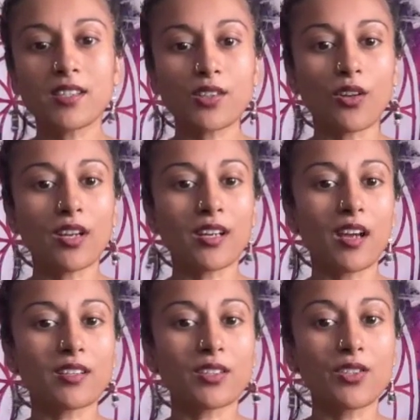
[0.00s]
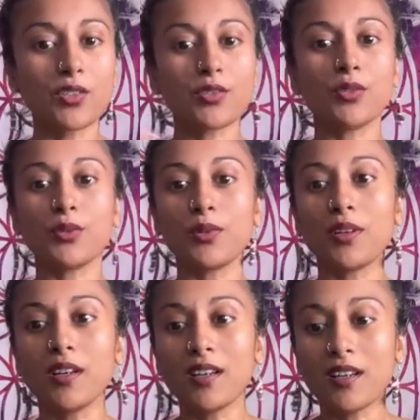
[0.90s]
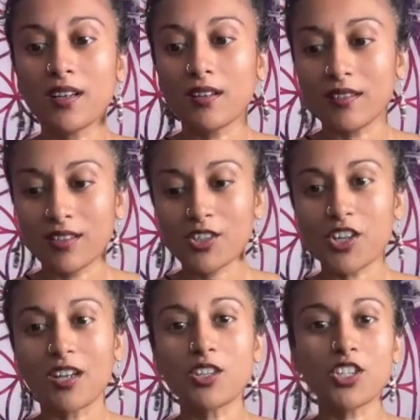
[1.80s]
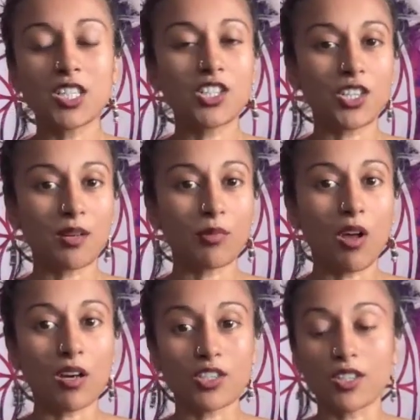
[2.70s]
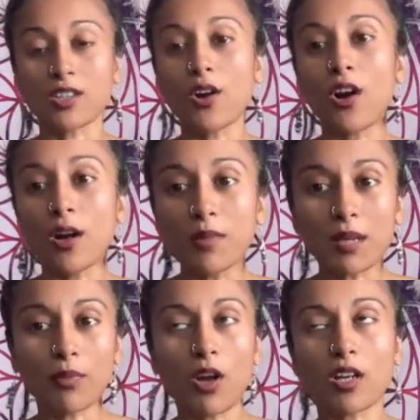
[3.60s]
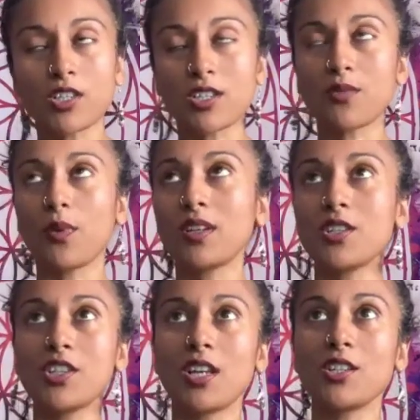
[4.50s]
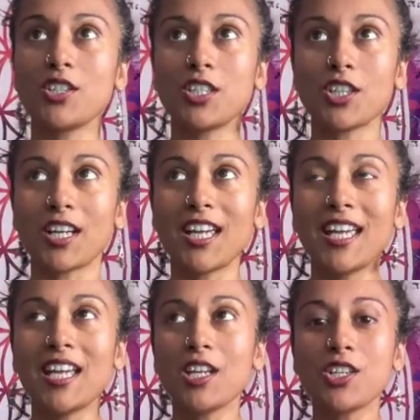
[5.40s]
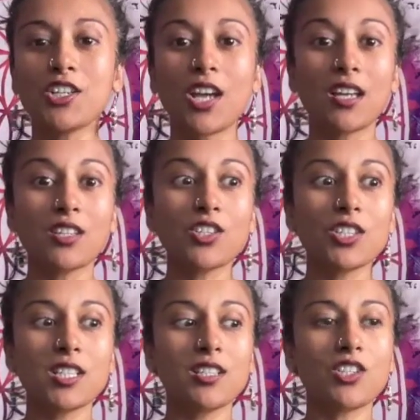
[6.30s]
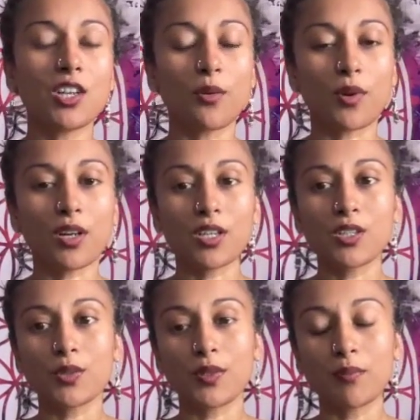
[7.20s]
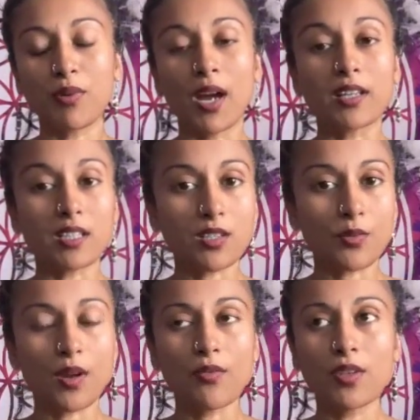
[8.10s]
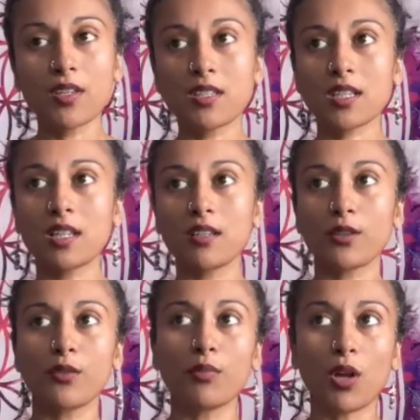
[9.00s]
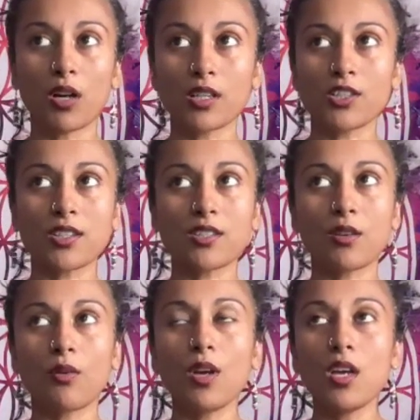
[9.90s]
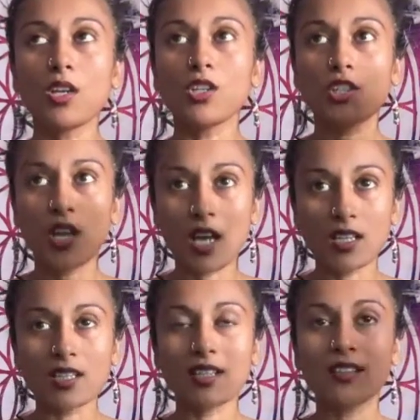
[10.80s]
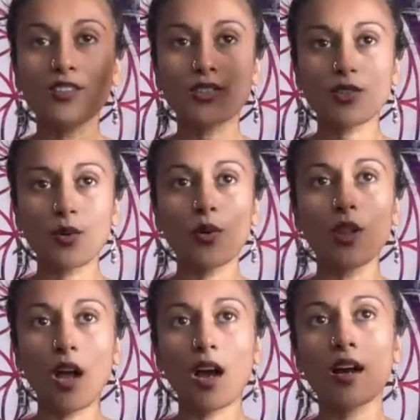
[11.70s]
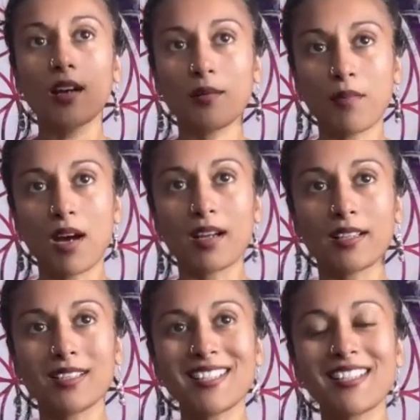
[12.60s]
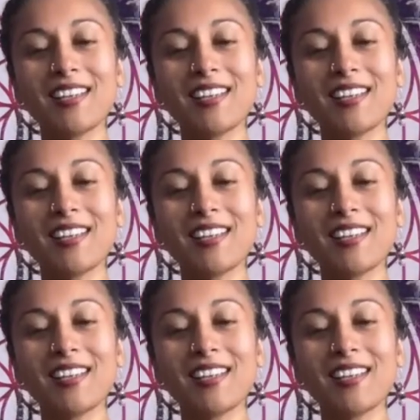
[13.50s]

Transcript: is all connected to Shen, Qi, Jing blockages, karmic blockages. What is Shen, Qi, Jing? Shen, Qi, Jing. We're going to do a practice around this to clear the blockages. So Shen is soul, heart, mind.